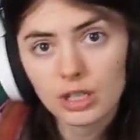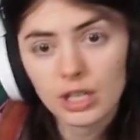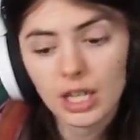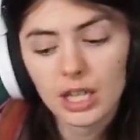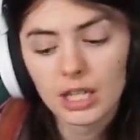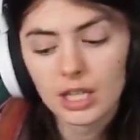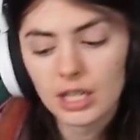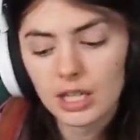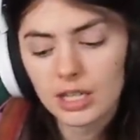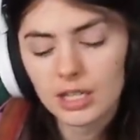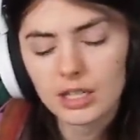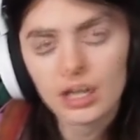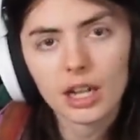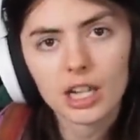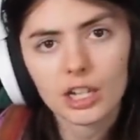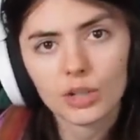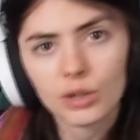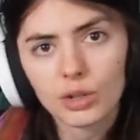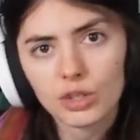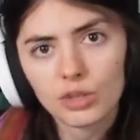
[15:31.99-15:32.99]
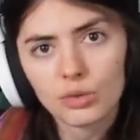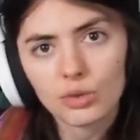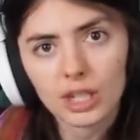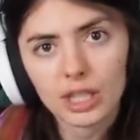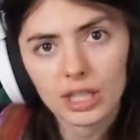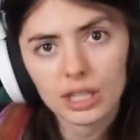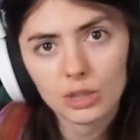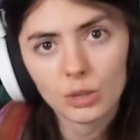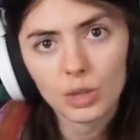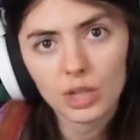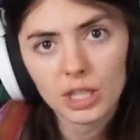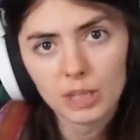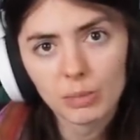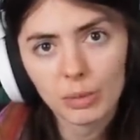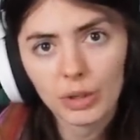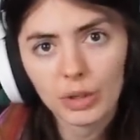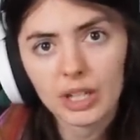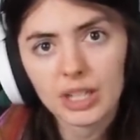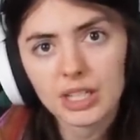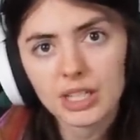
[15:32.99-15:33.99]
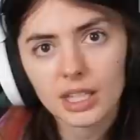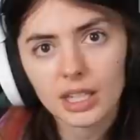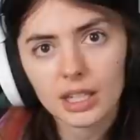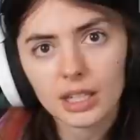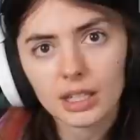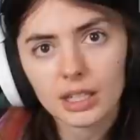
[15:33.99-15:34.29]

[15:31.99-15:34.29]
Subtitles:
that he's not going to get to experience it